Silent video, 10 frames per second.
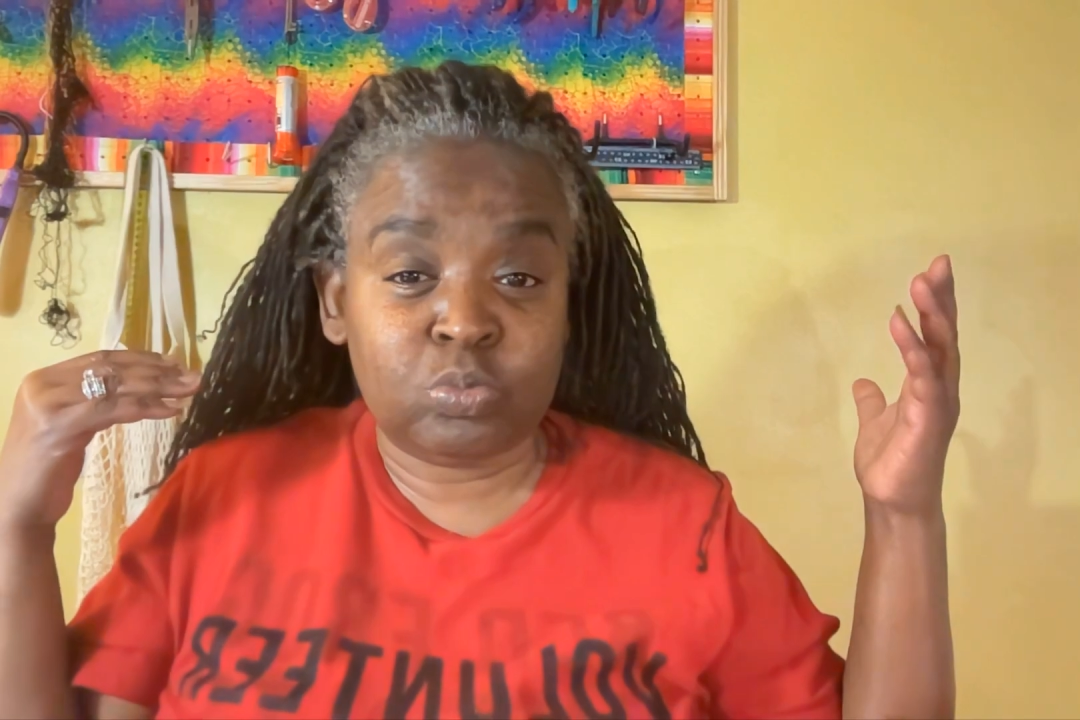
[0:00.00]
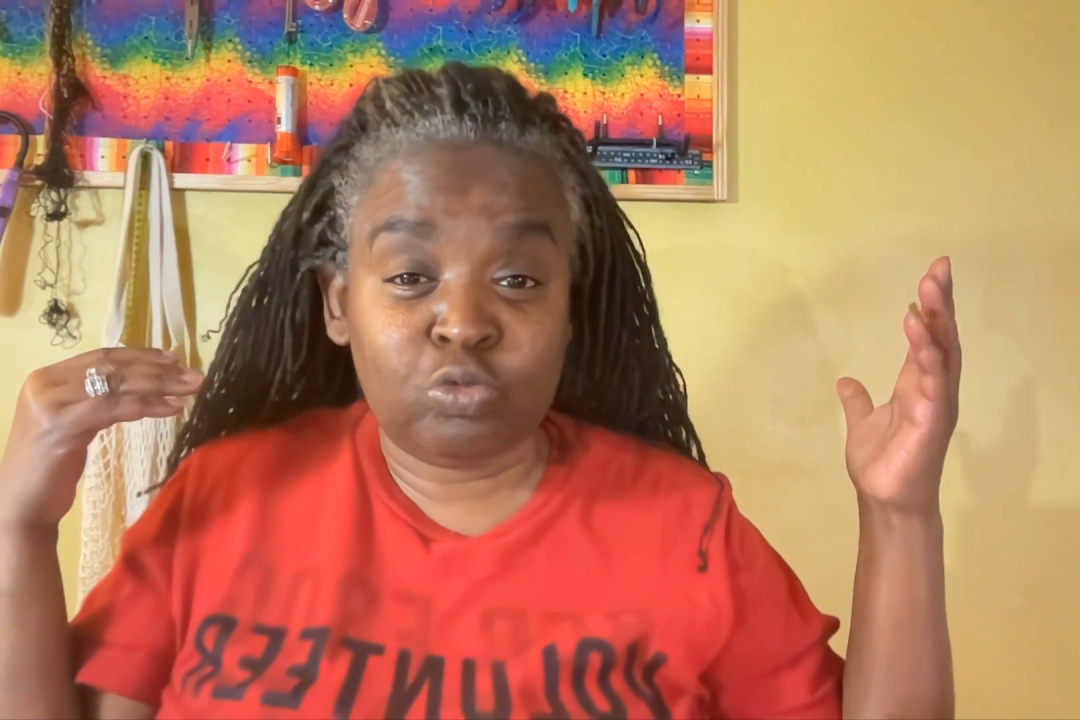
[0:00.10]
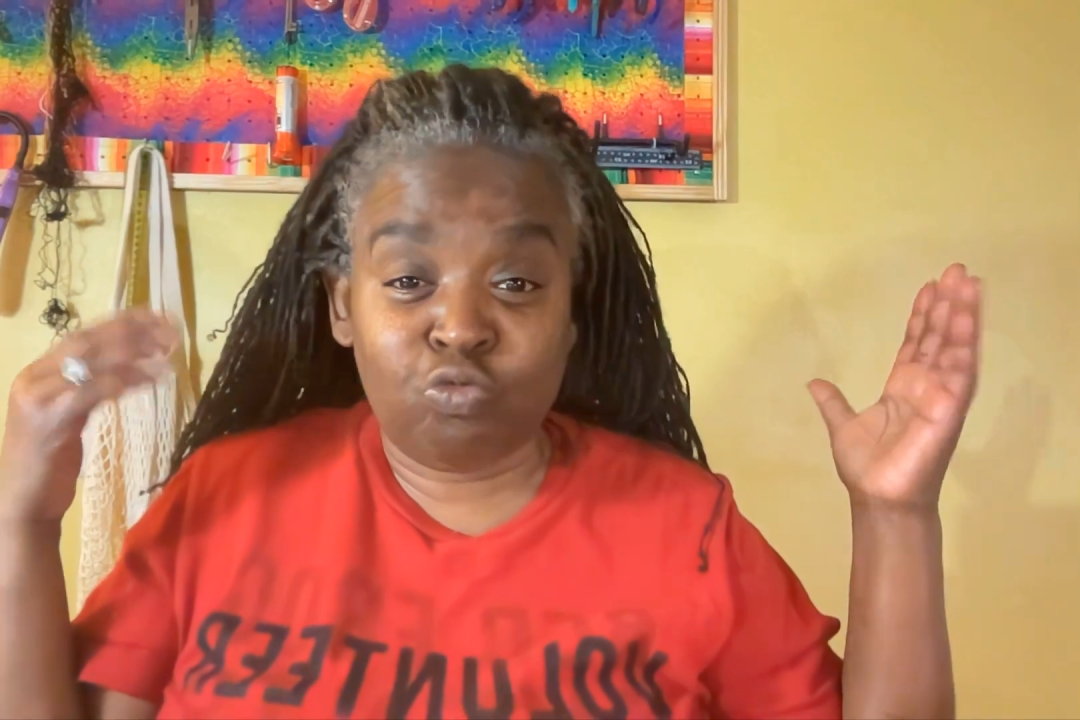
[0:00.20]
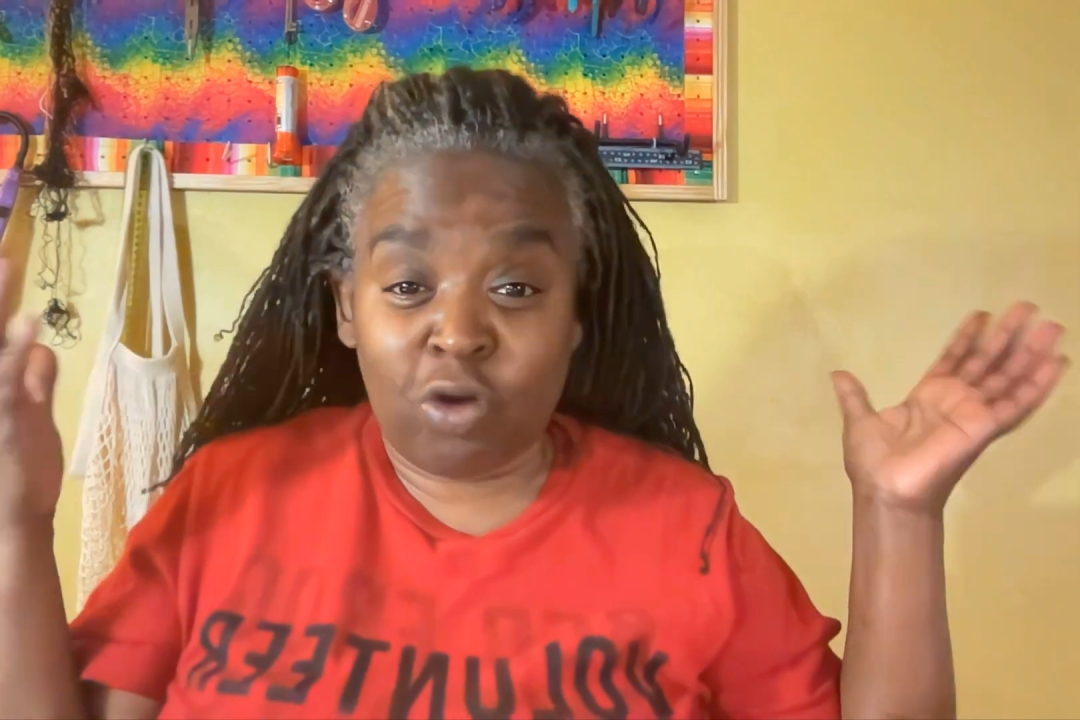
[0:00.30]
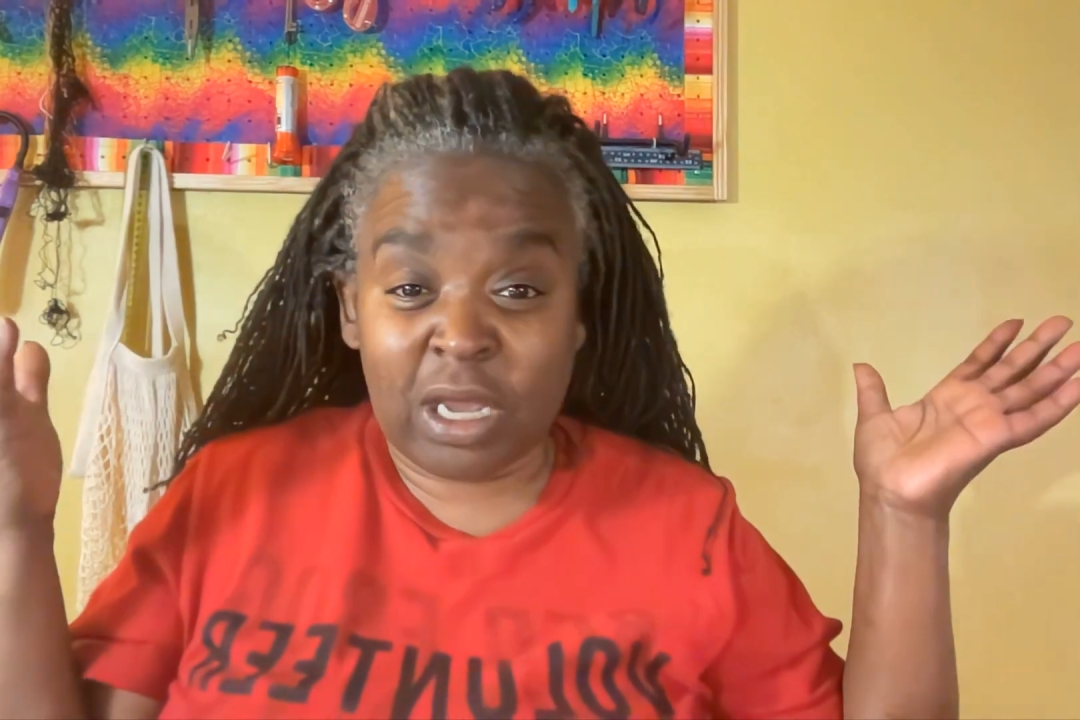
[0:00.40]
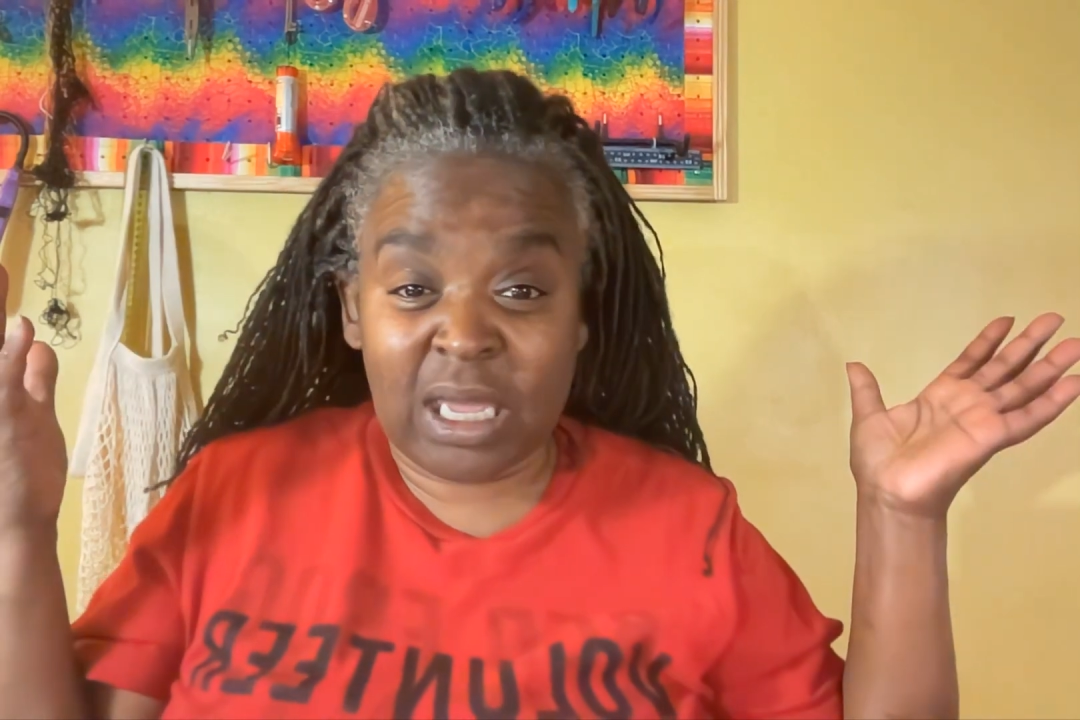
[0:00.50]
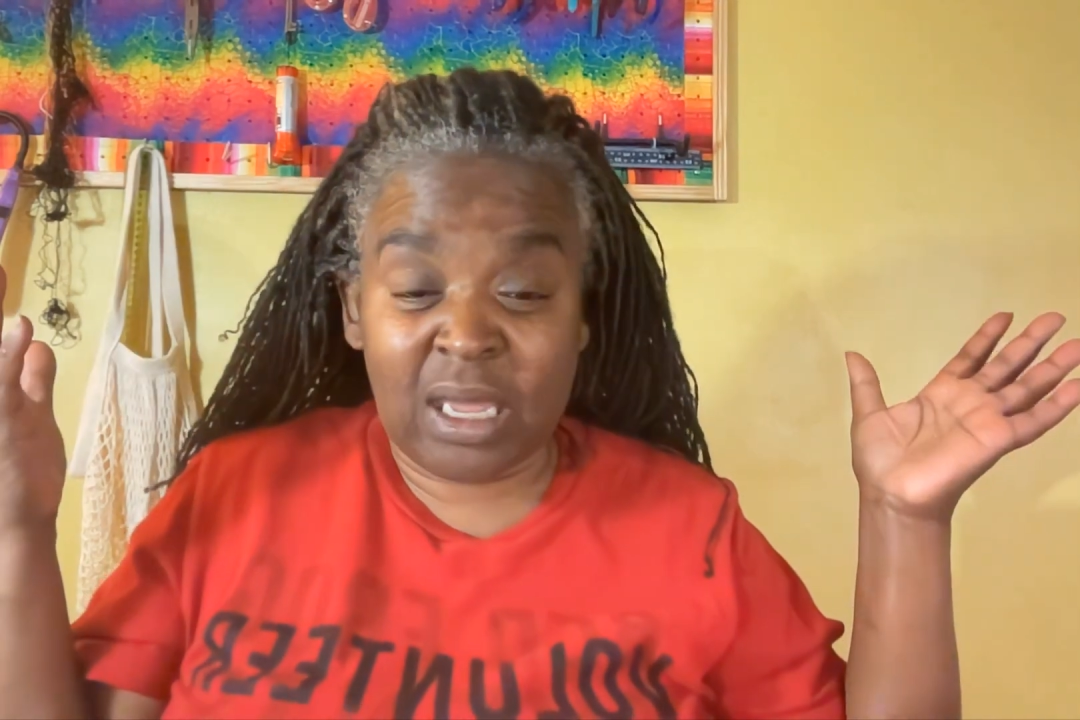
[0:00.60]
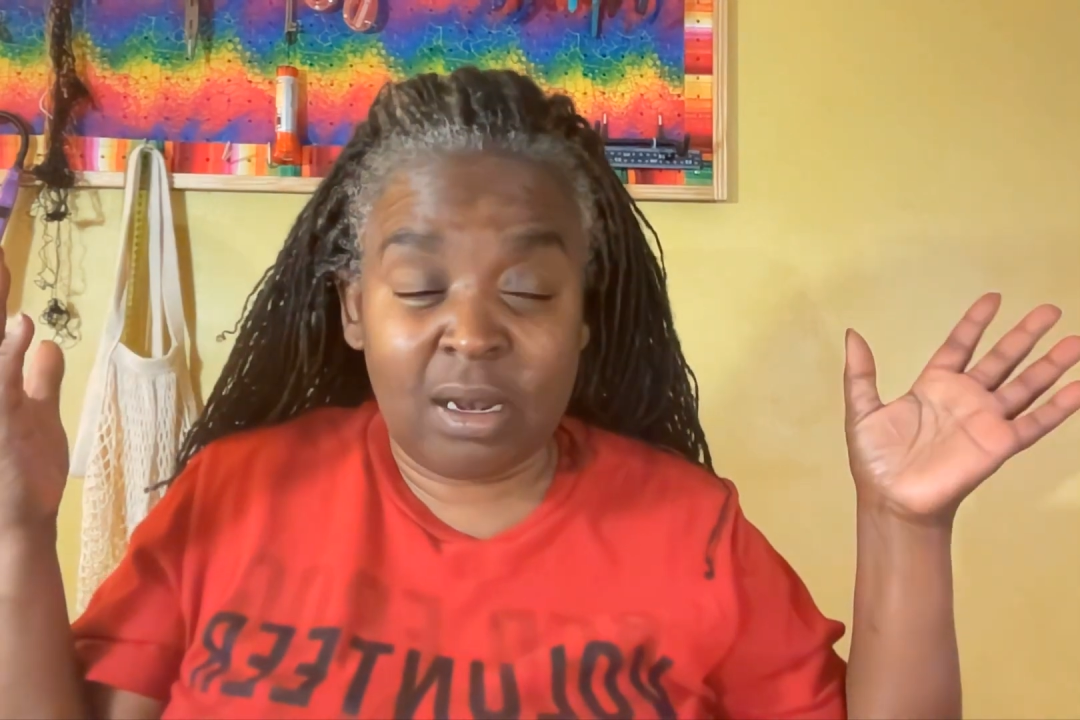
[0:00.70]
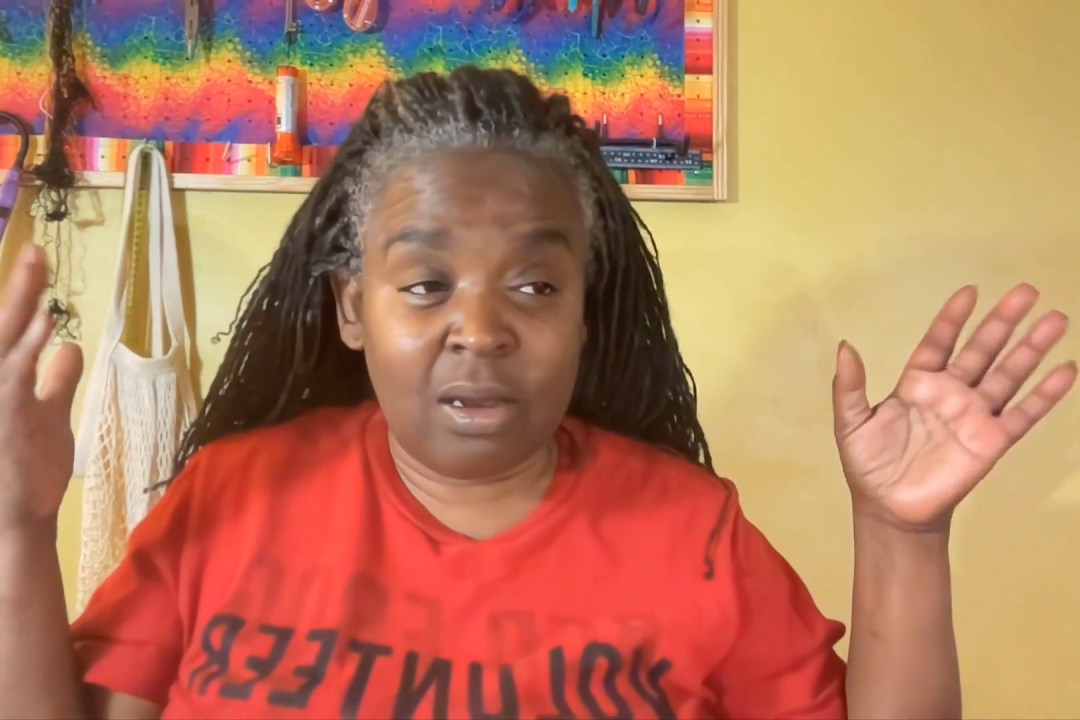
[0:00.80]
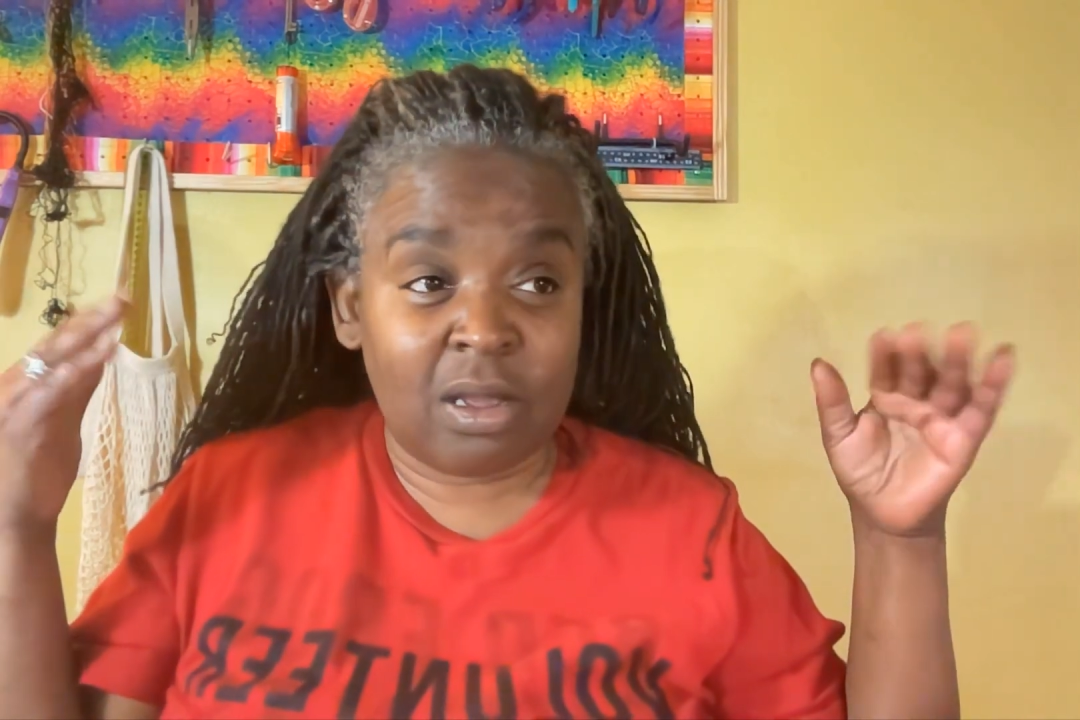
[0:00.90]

rugged,